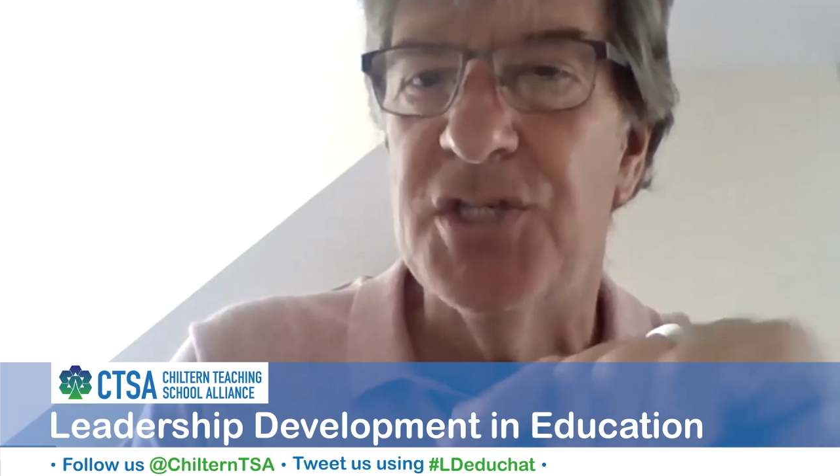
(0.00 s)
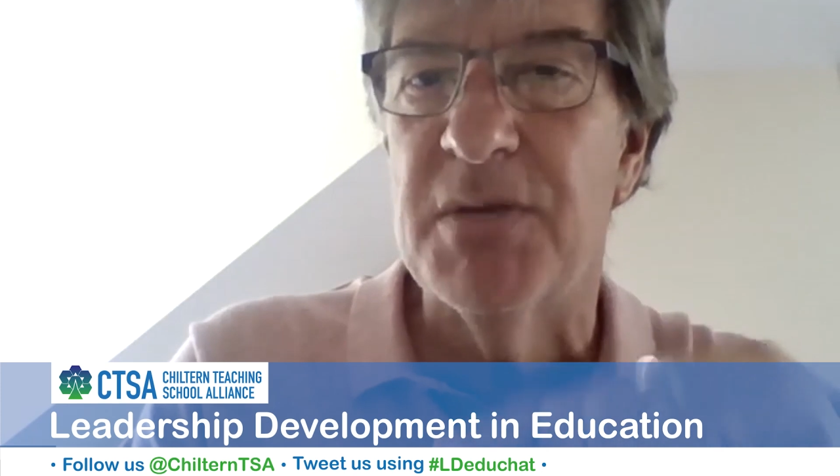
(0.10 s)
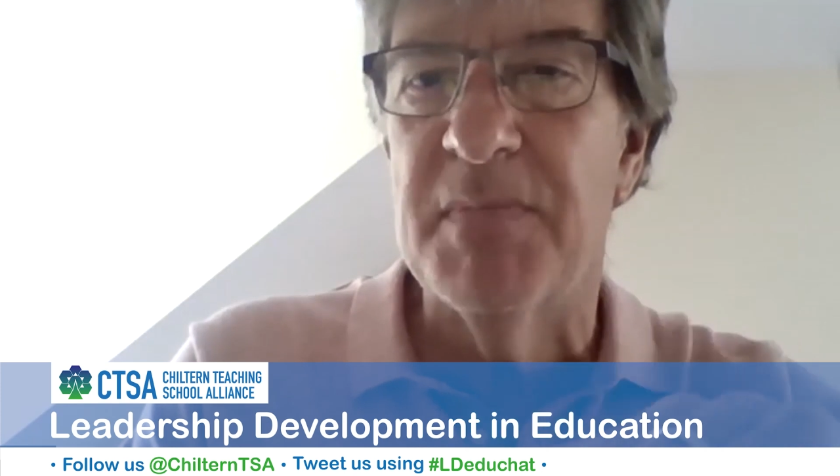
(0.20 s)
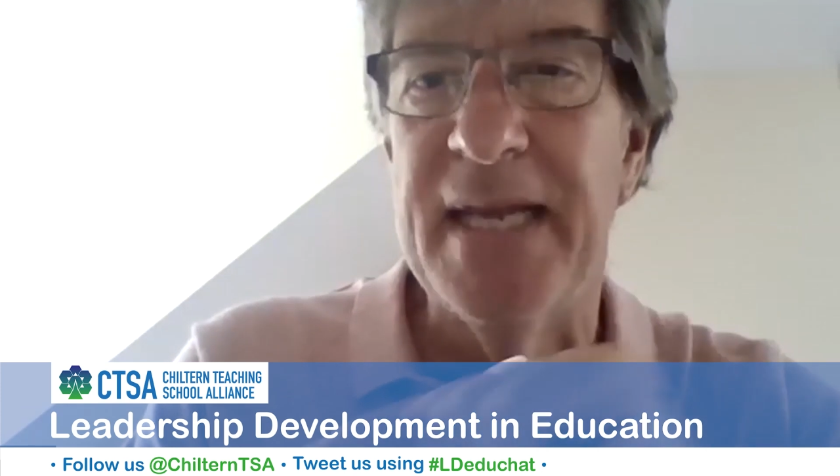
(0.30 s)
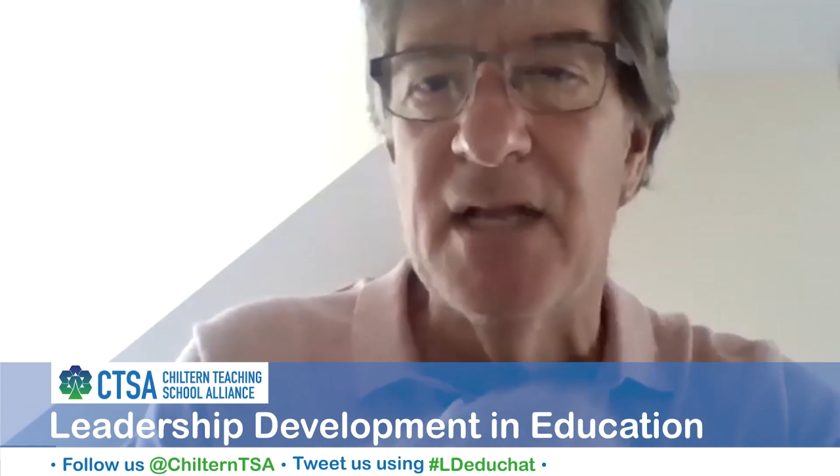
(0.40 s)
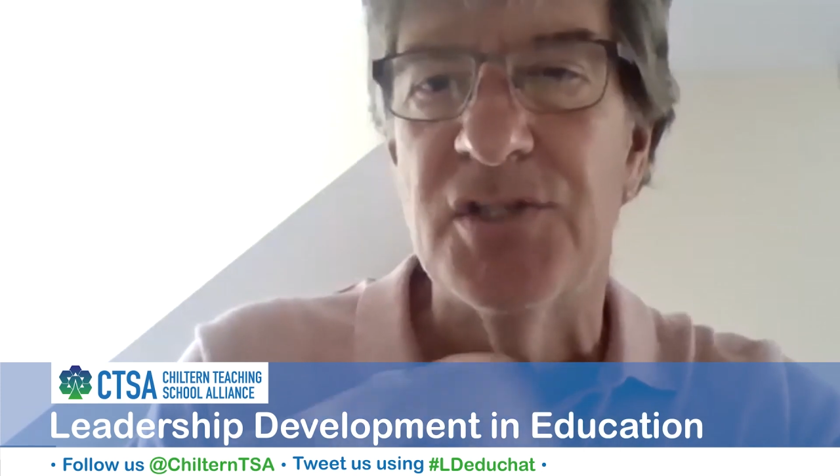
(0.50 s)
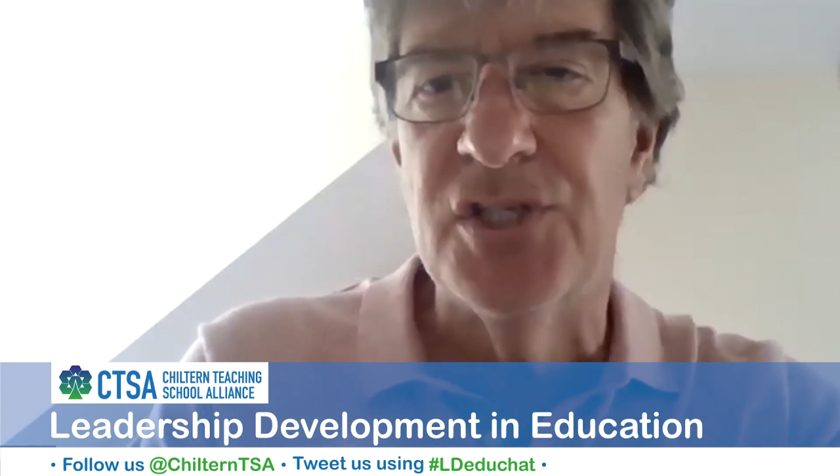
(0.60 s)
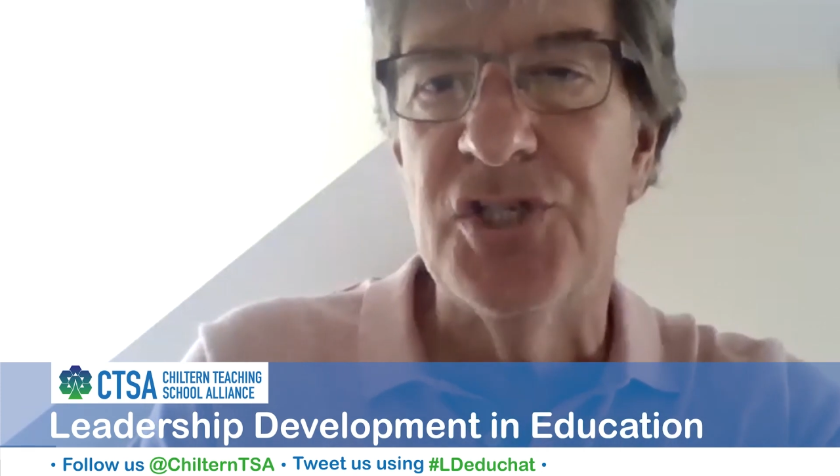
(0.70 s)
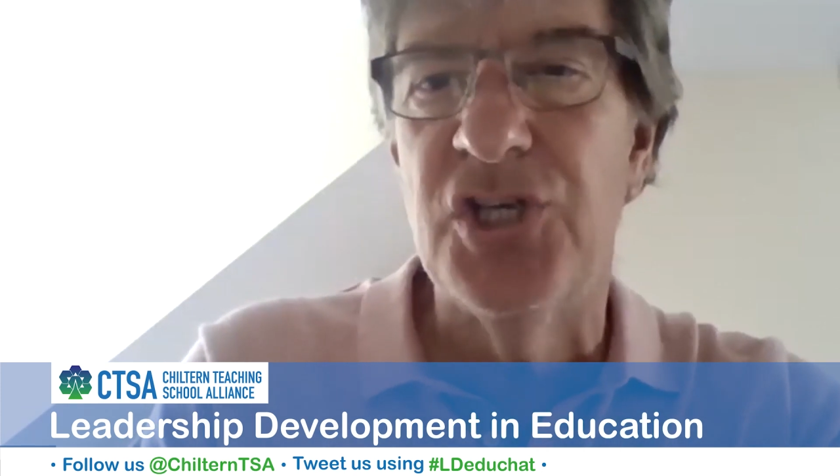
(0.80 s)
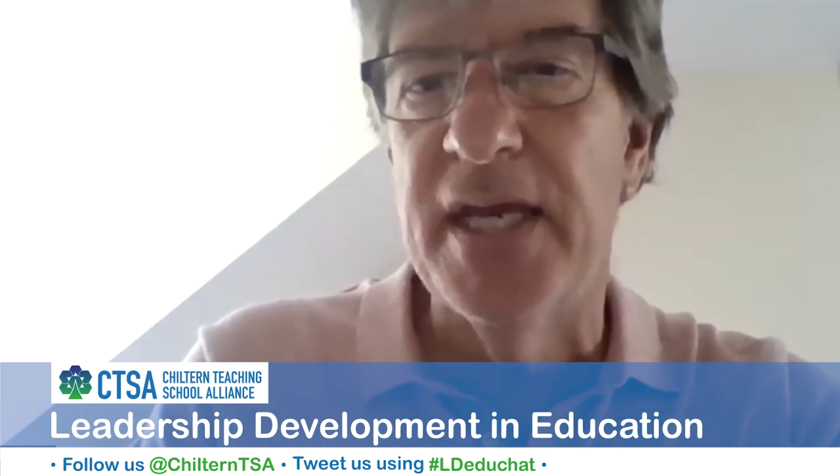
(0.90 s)
somebody
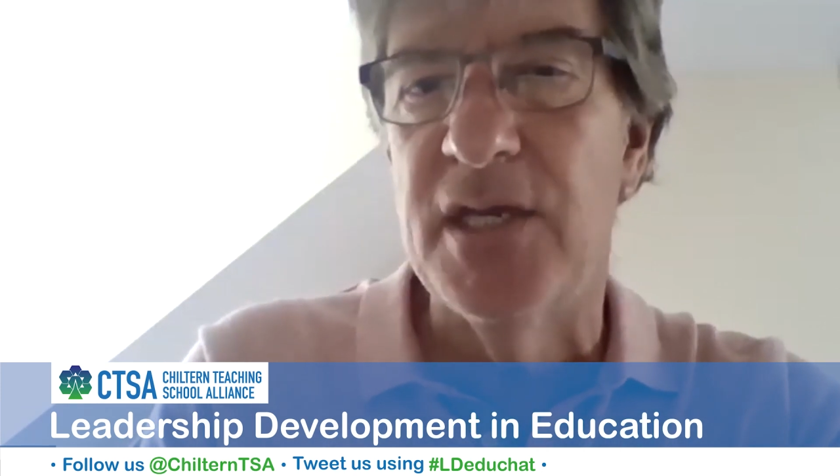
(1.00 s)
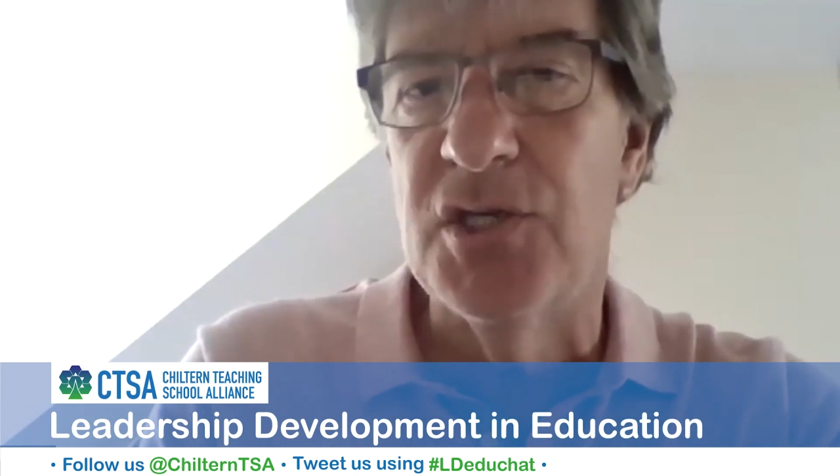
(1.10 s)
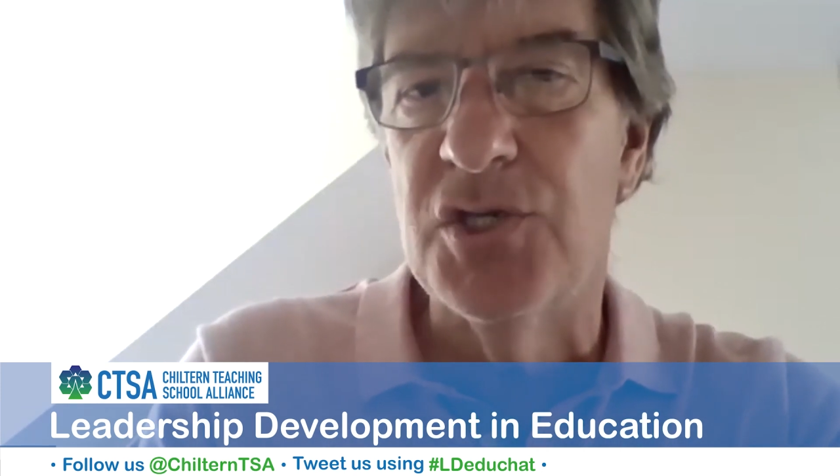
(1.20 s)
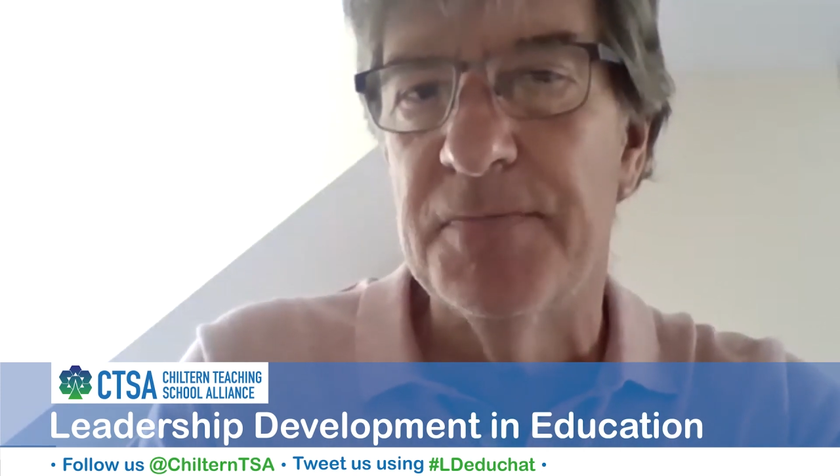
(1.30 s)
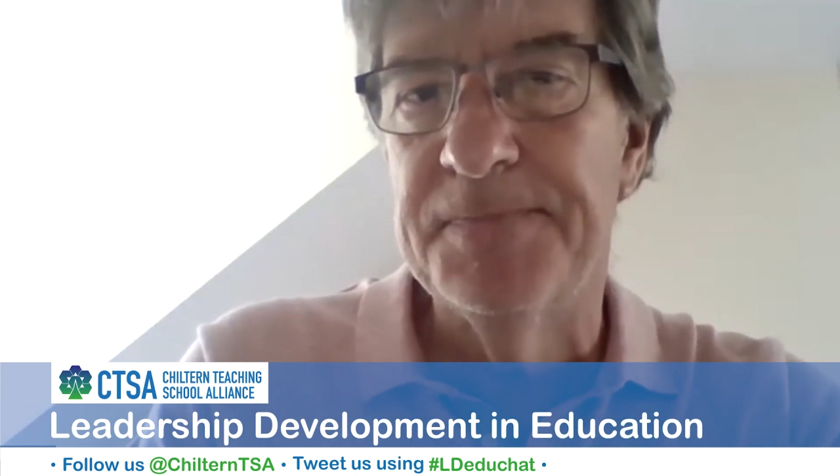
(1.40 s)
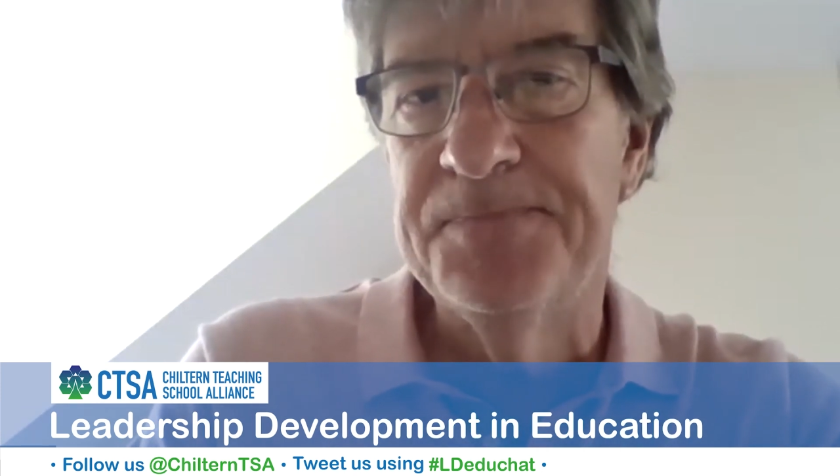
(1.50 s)
else's change.